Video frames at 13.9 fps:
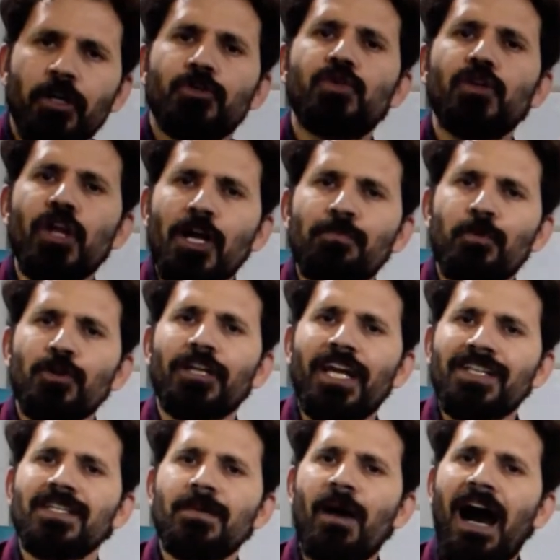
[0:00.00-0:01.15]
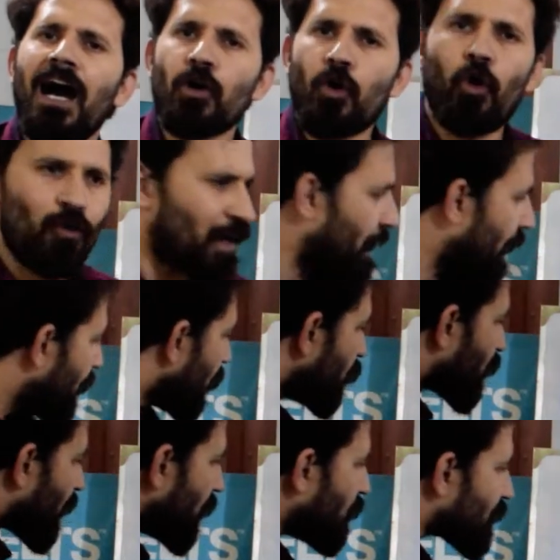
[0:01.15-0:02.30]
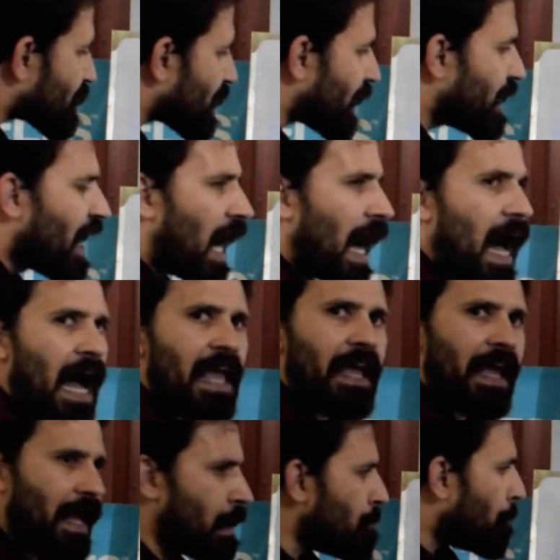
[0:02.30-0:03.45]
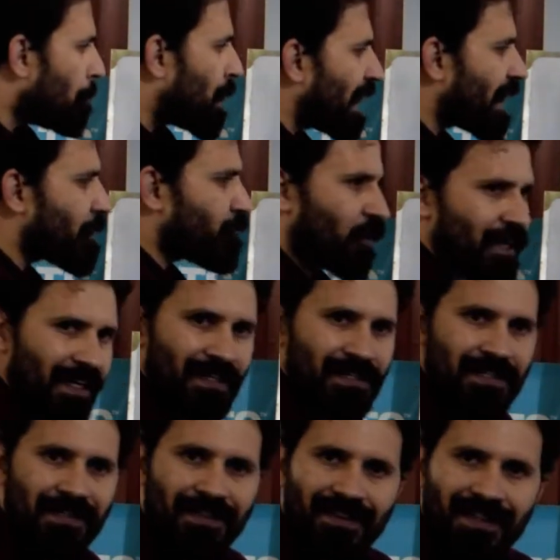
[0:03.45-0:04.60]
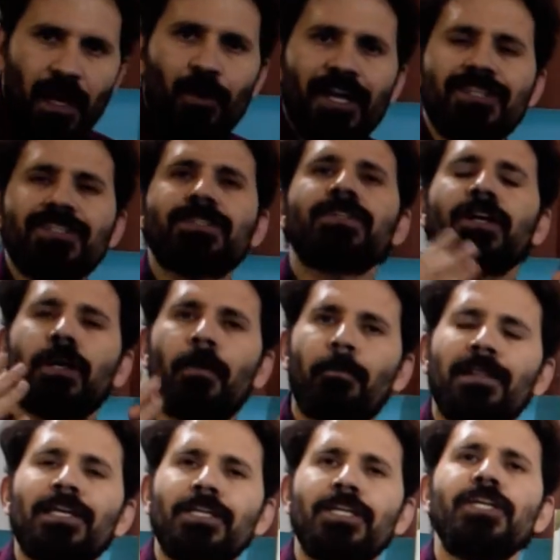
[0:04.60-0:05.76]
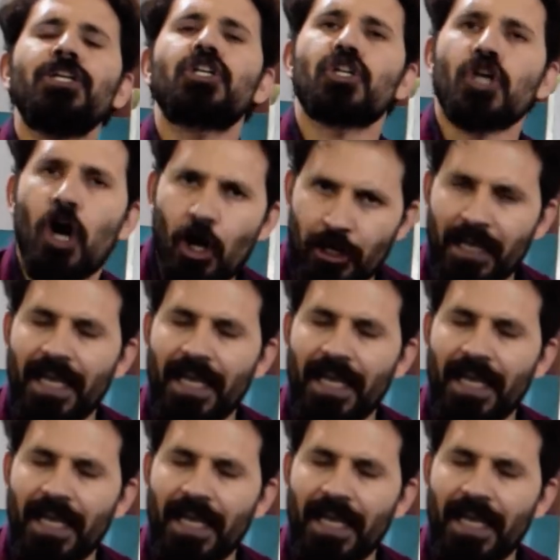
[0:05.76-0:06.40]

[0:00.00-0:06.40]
do not put SMR over here. You cannot say I am play cricket. Now it's completely wrong,